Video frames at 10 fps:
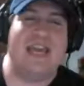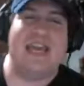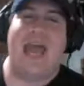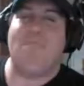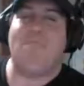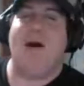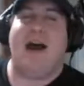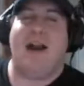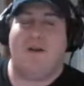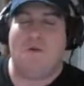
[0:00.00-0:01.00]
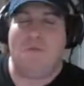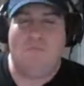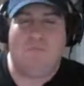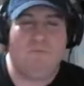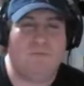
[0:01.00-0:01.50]
In Empire,
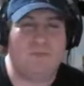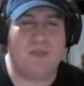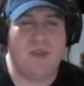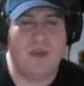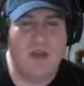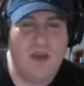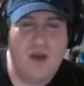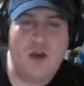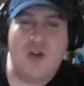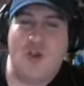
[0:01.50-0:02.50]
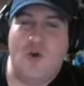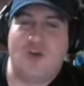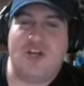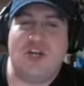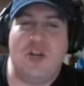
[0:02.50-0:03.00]
Lucius.